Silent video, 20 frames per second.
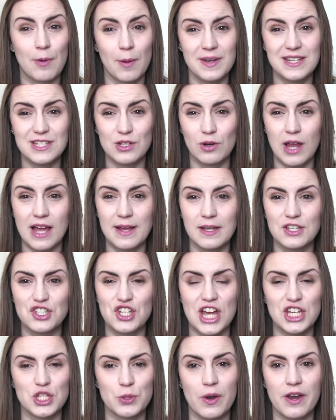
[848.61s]
probably till like
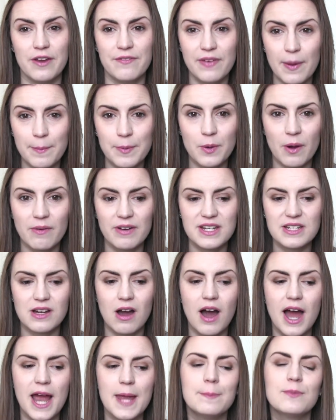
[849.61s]
January, February
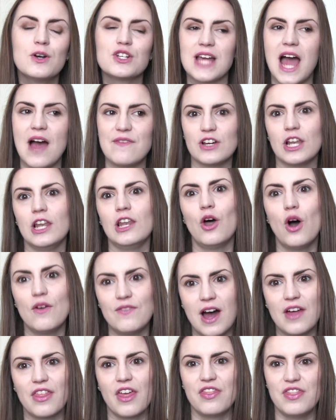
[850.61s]
time, because I have a
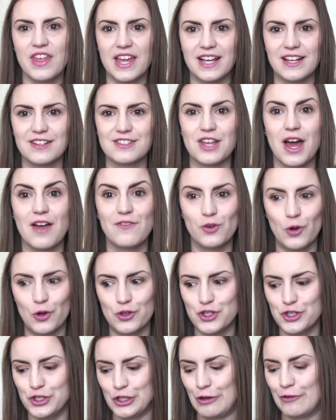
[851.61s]
lot of other things that I've
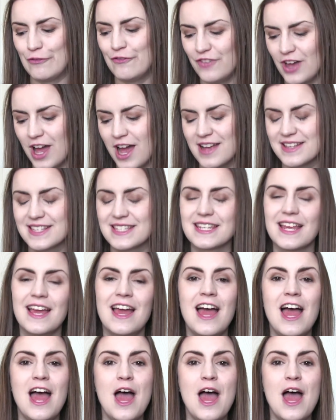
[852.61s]
got to do first.